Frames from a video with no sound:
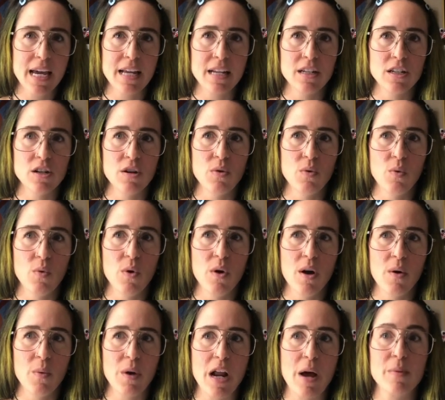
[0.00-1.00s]
And
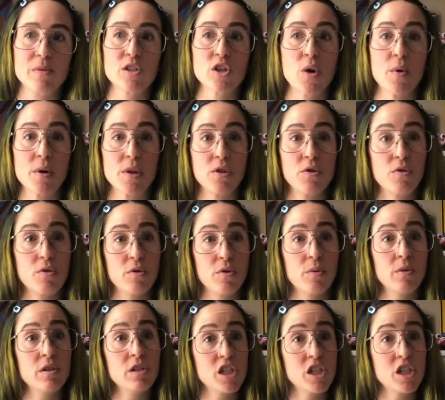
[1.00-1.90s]
when I was going through,